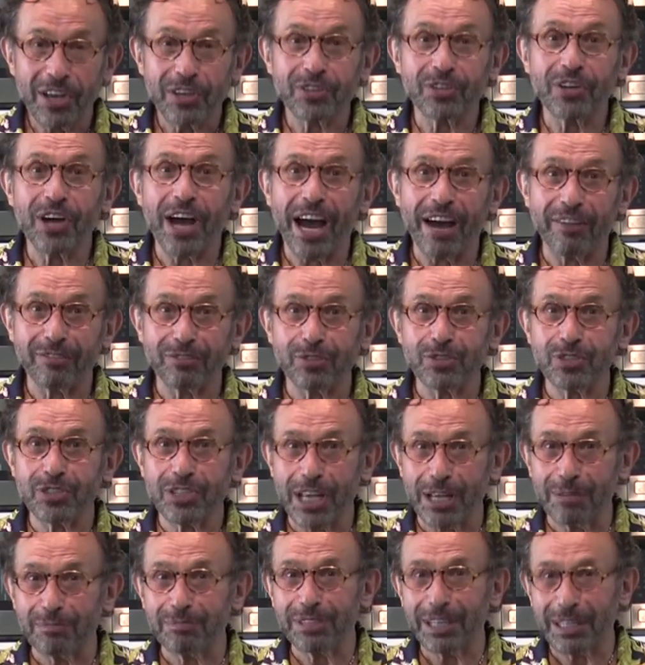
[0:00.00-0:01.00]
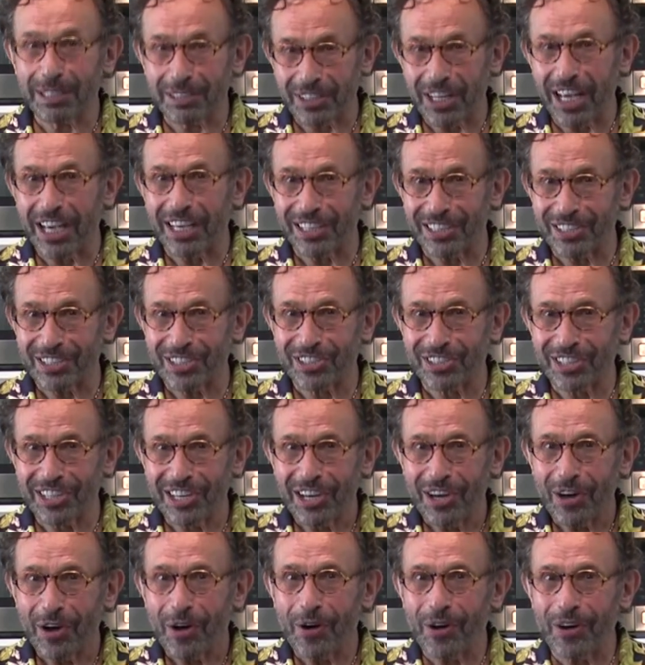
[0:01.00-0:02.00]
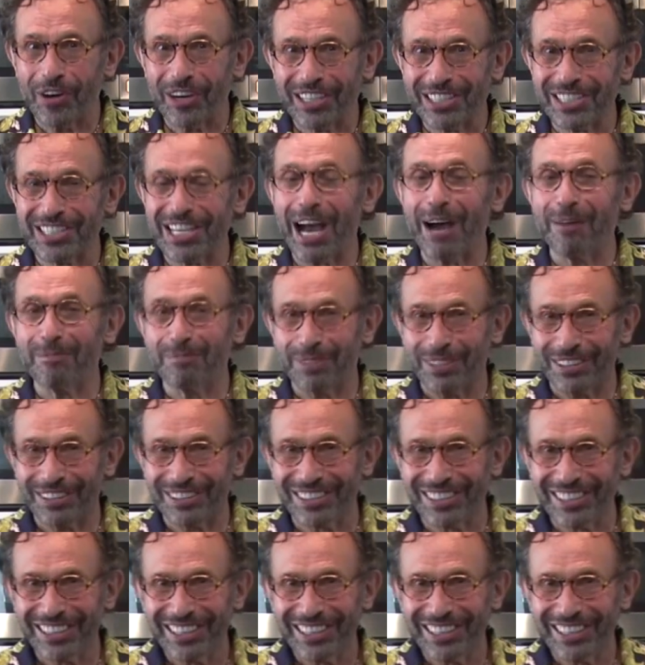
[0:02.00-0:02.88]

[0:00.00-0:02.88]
you have to send me a taste or a sample,